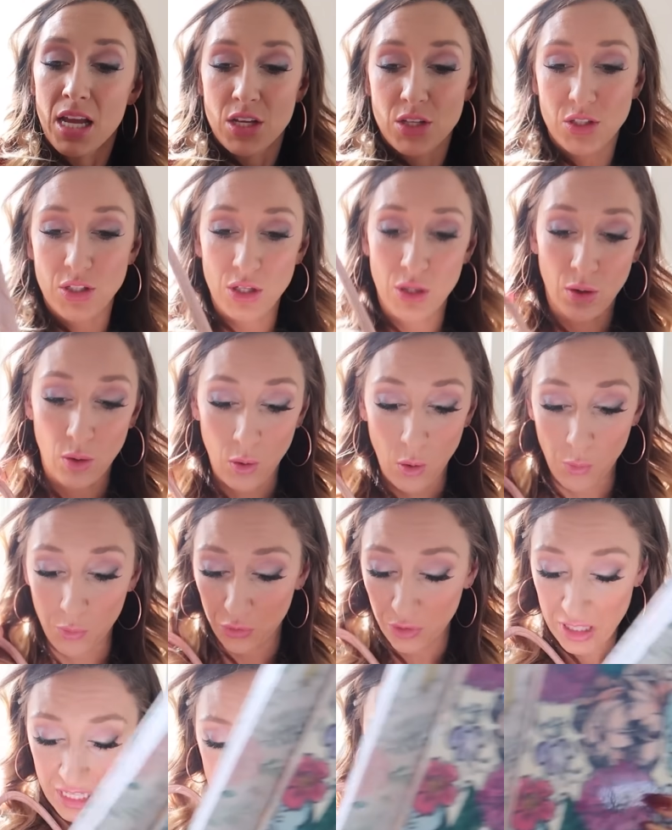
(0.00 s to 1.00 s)
So
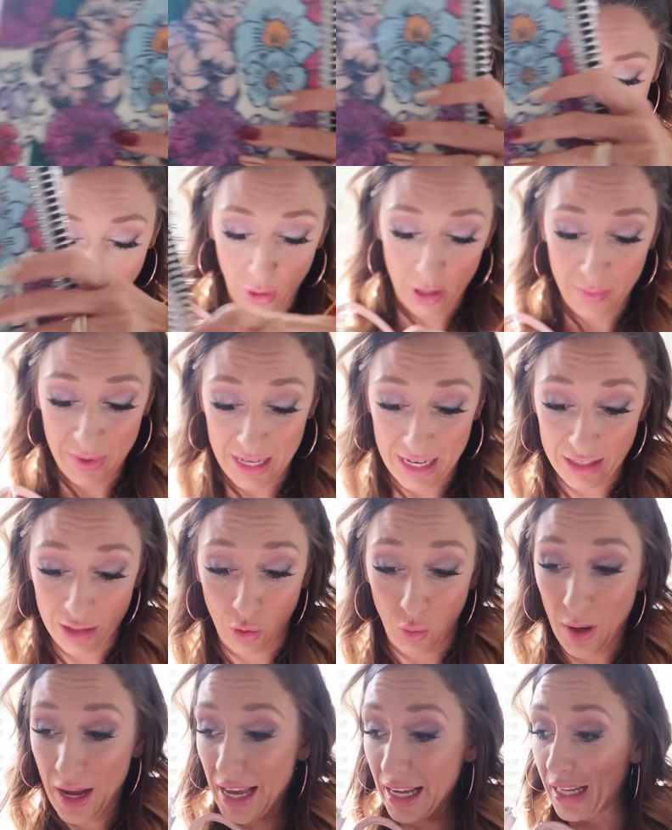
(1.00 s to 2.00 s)
hopefully this appointment is
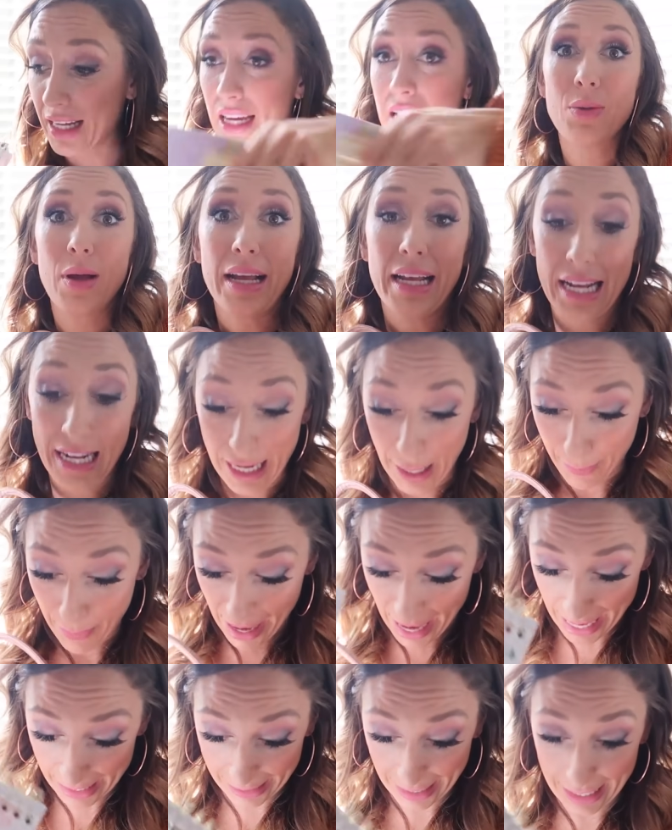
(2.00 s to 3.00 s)
quick so I can get
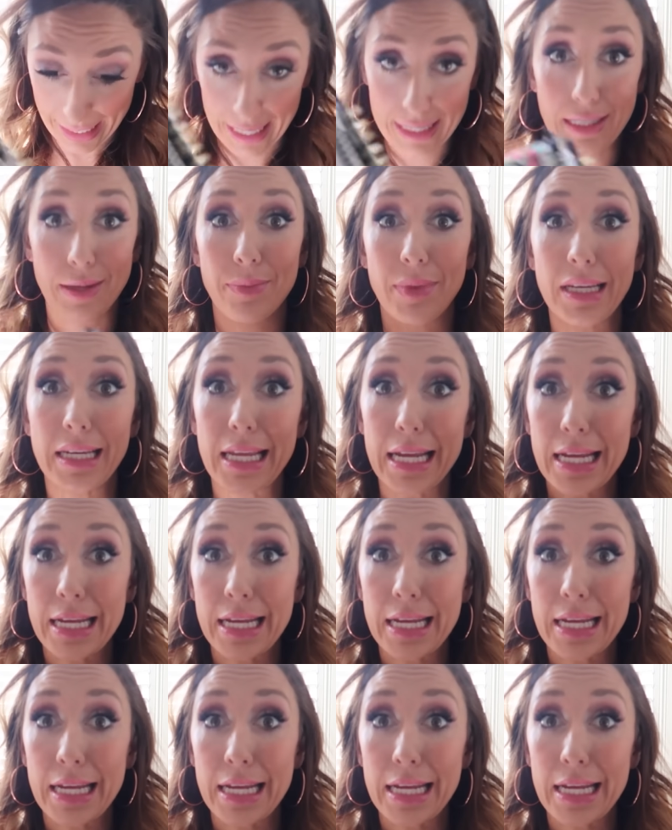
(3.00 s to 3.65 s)
back and get something to